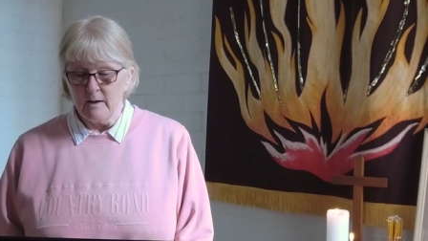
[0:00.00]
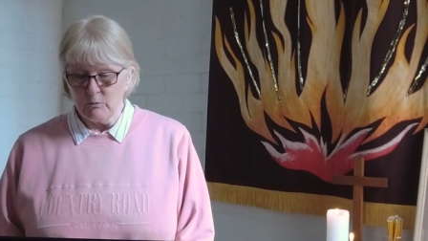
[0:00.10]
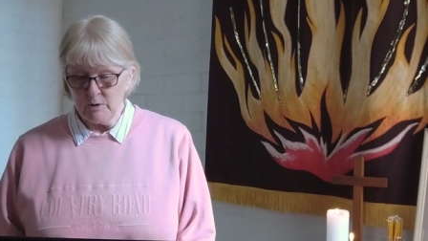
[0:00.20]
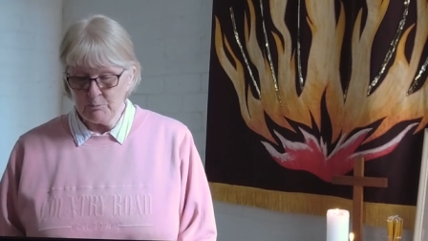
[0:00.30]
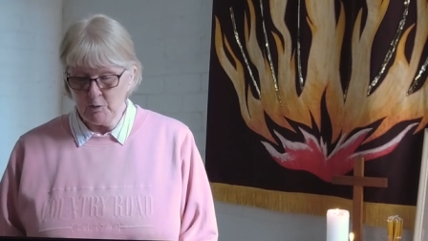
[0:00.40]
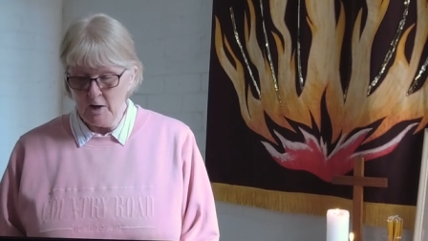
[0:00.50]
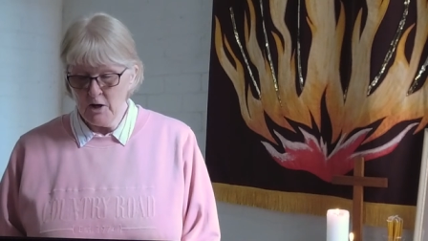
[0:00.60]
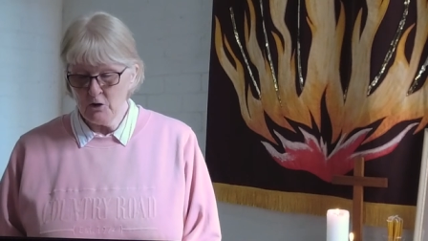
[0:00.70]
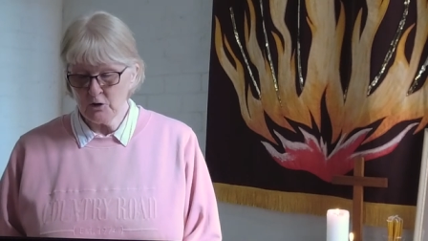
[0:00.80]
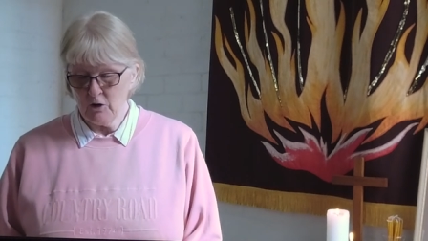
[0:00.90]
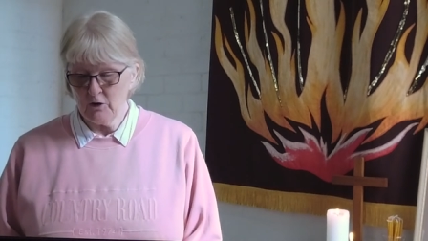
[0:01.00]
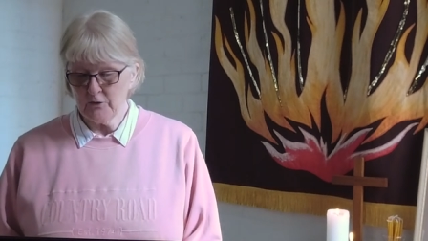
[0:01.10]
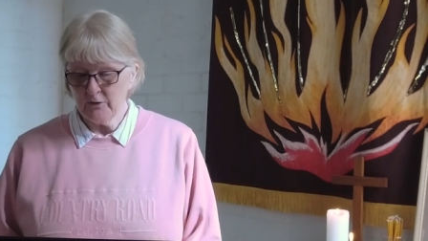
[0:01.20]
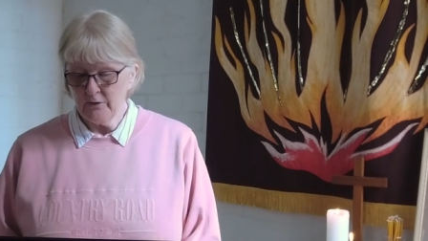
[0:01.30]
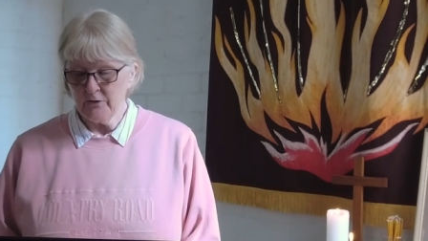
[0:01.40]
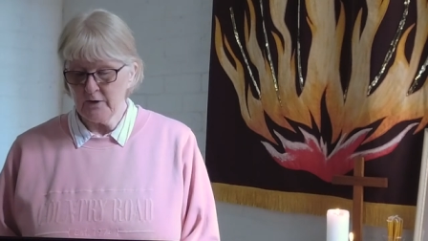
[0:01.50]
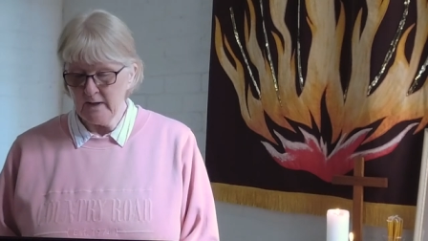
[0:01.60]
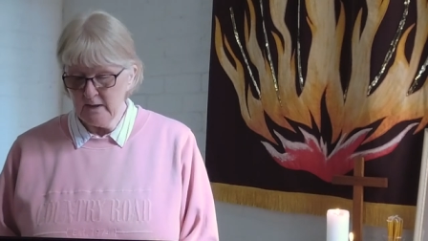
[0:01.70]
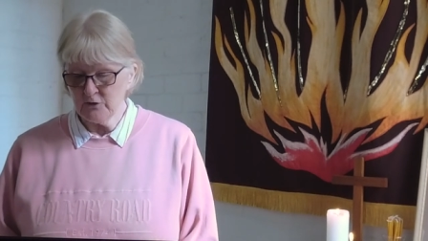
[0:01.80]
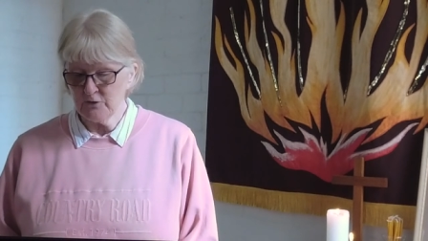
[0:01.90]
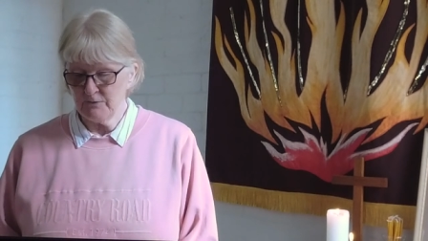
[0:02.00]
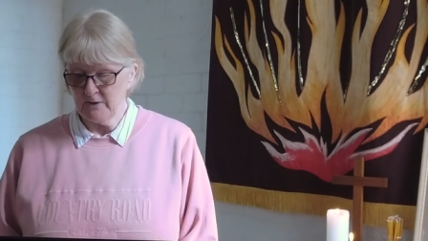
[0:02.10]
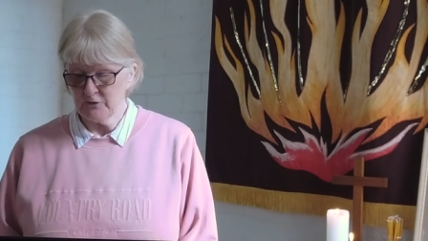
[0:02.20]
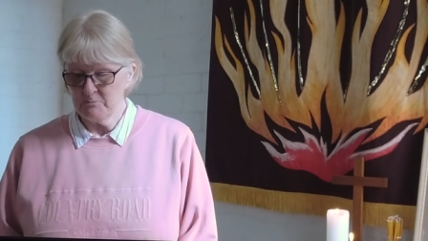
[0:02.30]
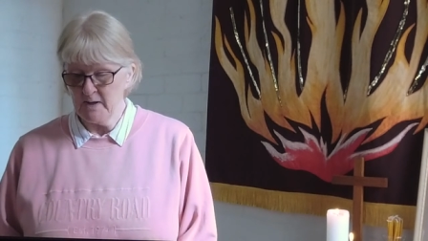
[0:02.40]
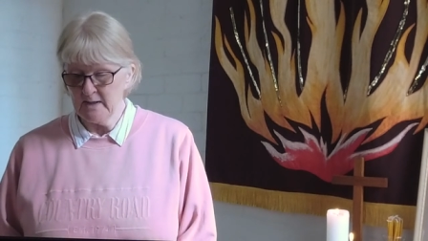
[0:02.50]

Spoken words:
We pray, O God, that each of us may